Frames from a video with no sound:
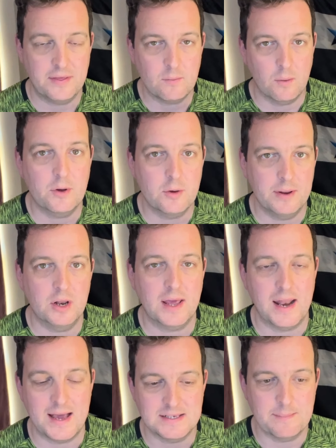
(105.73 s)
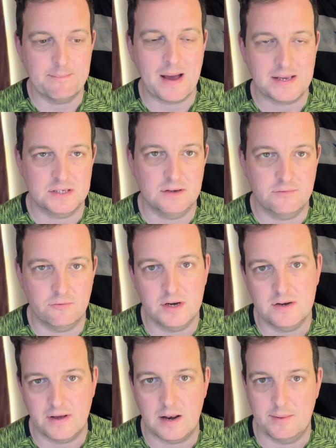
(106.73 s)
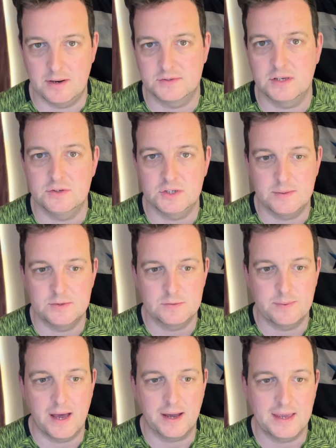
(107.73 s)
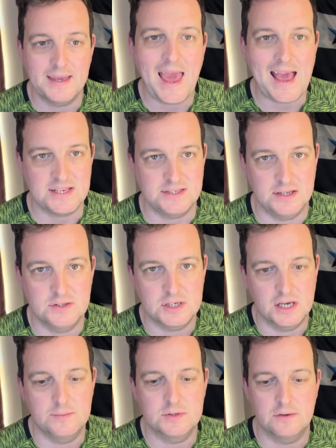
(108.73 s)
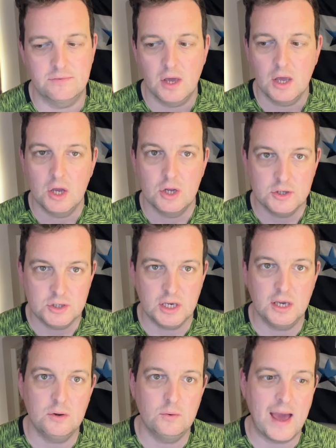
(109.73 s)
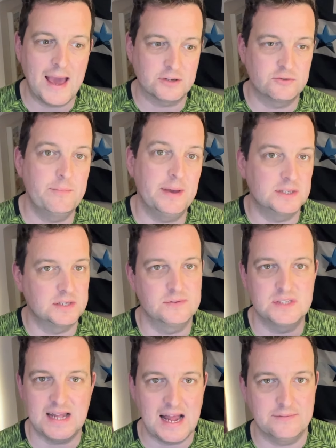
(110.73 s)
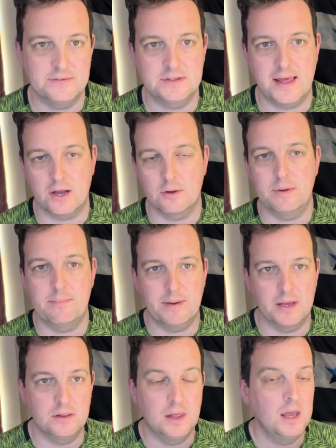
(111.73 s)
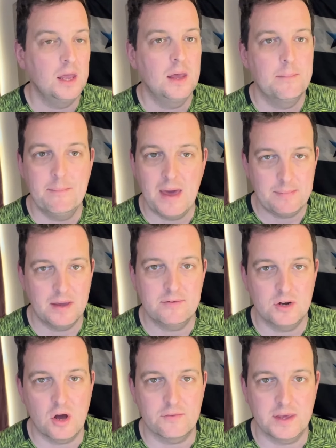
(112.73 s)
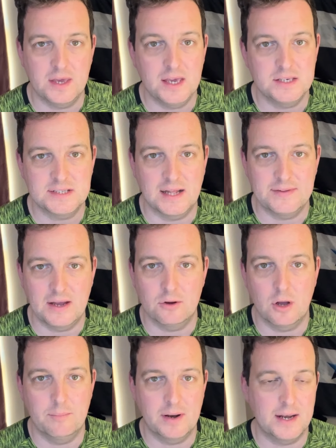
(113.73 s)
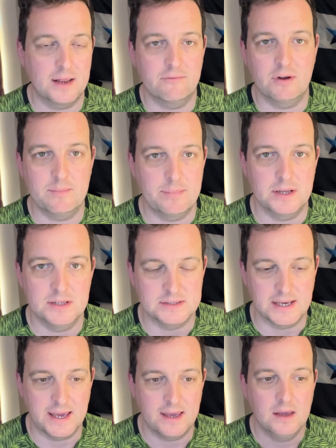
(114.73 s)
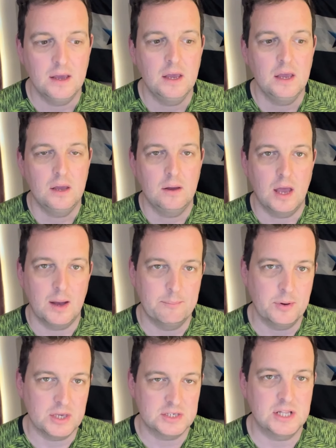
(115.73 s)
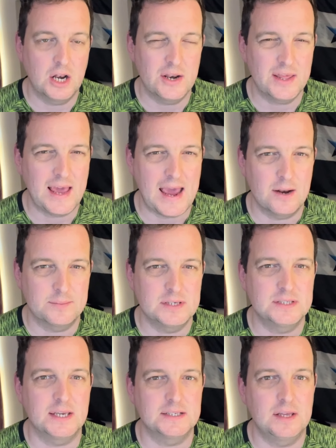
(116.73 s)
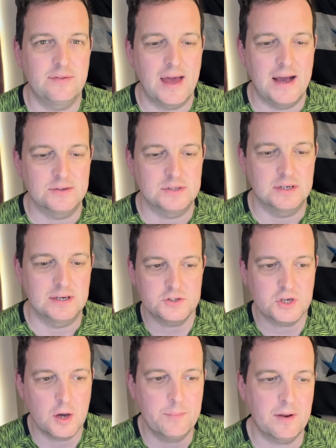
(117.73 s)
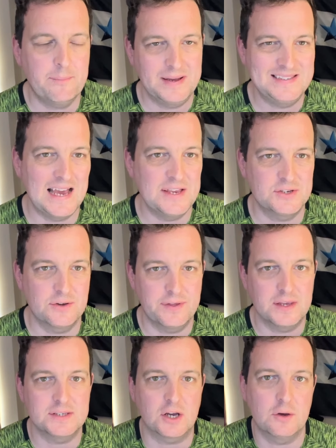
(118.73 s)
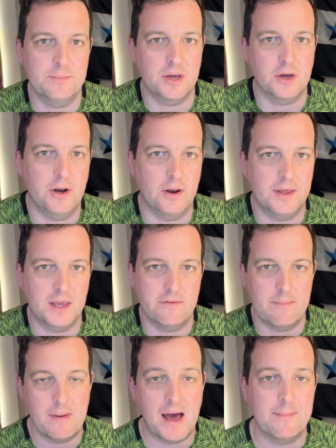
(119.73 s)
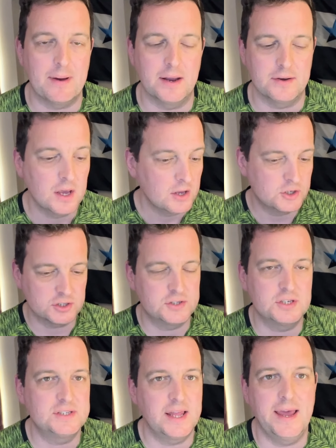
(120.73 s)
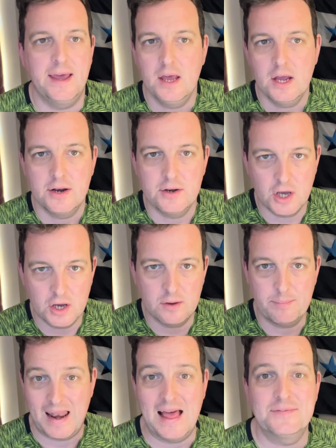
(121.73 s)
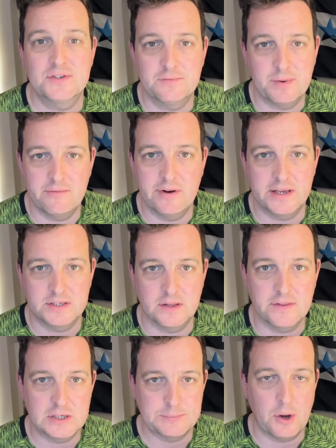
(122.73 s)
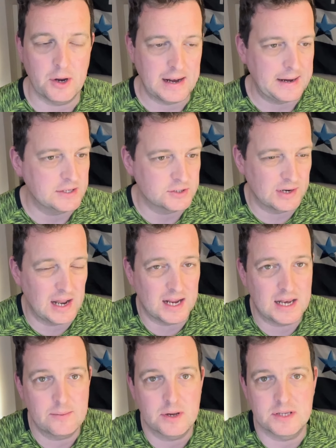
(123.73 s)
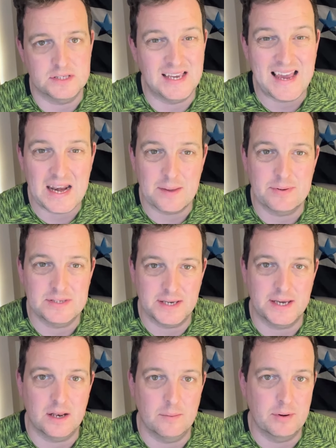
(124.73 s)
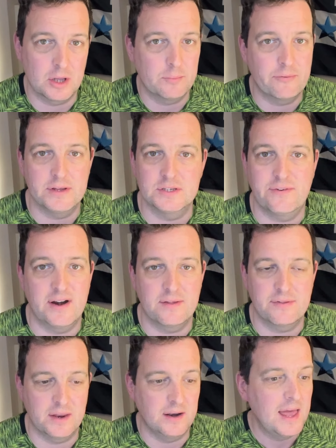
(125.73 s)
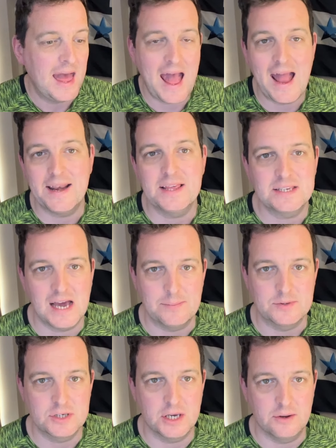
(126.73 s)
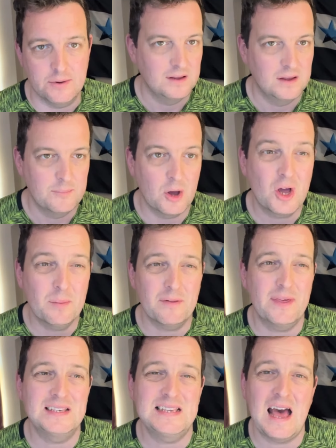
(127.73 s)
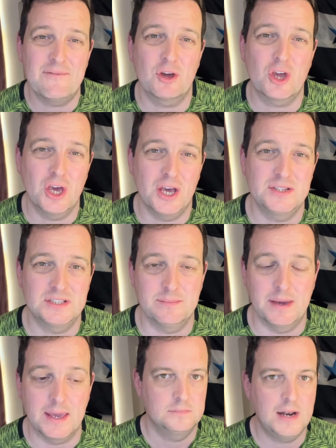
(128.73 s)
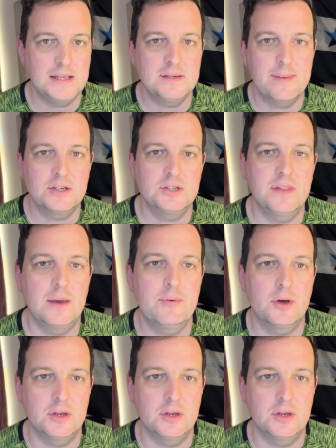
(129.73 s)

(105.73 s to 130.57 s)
think what we could be looking at is a massive redevelopment of St James's Park. Yes, in terms of new extra bits of stand that could be built, maybe even knock the East Stand down completely and rebuild it, but you're still only getting up to sixty thousand. There's a couple of potential things that could be on here in my mind. Just to state, no plans have been released at this point, and it's unlikely we're going to see any particular blueprints for anything anytime soon. But a couple of things have occurred to me. Let's imagine they put